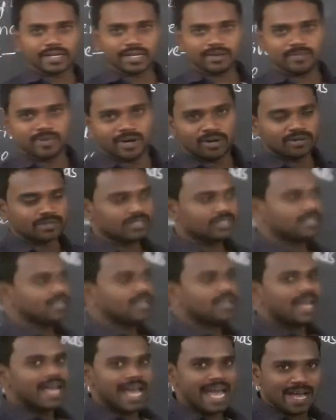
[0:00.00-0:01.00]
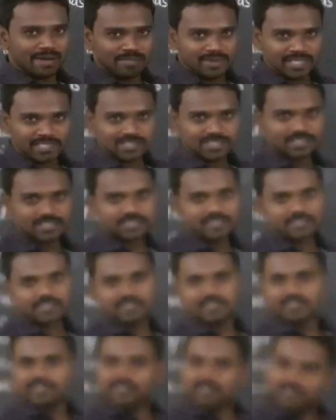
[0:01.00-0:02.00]
about habits,
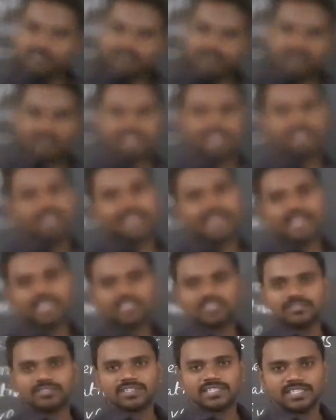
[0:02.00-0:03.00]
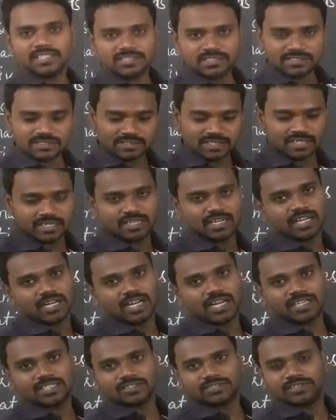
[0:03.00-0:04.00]
daily activities, regular
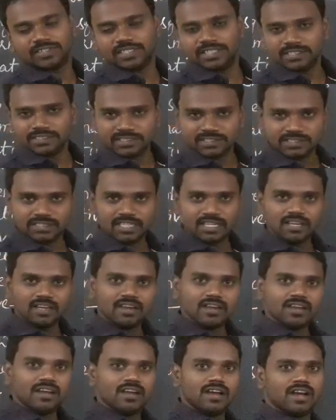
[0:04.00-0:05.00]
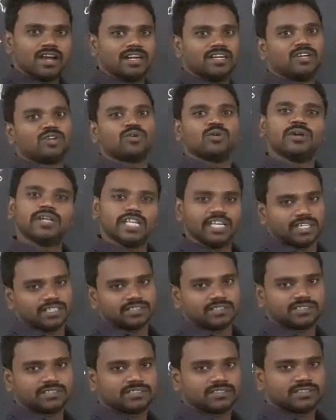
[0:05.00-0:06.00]
activities, and
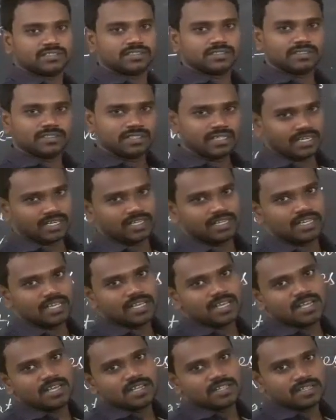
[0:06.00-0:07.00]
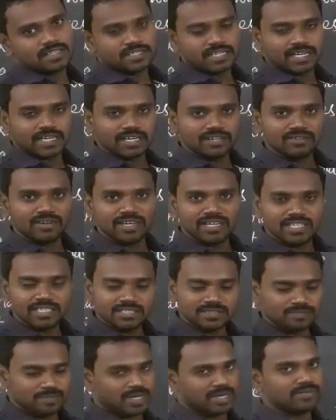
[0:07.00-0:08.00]
routines. Right. The second one is
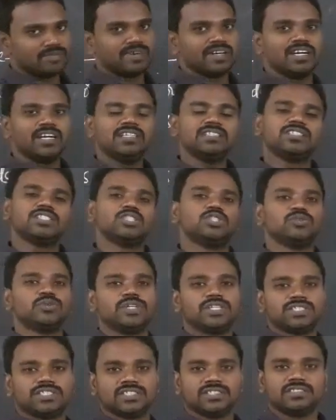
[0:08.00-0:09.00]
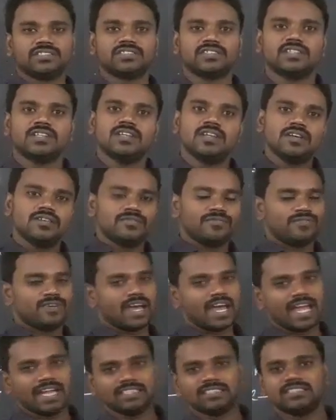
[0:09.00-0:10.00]
permanent situations.
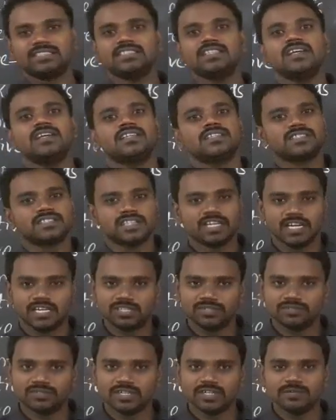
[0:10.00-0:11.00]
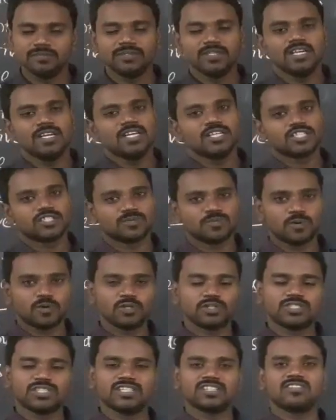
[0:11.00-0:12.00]
Facts, state verb,
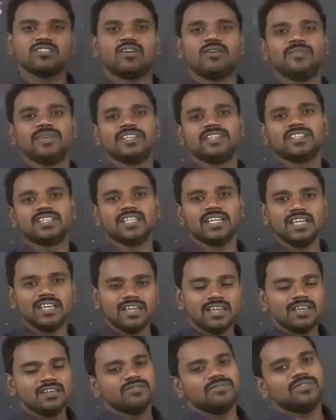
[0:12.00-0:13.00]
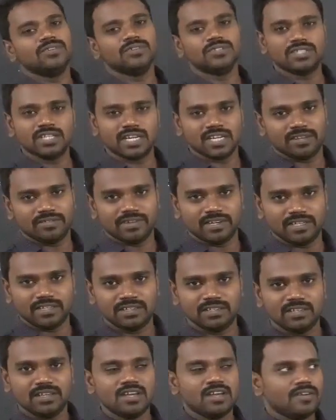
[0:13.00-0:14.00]
sports and commentary, future event.
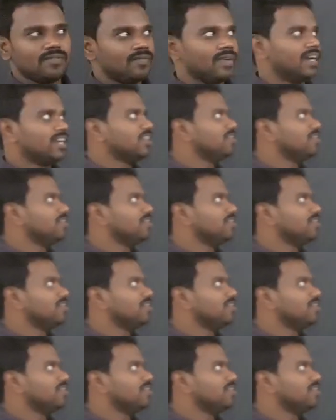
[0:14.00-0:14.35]
When do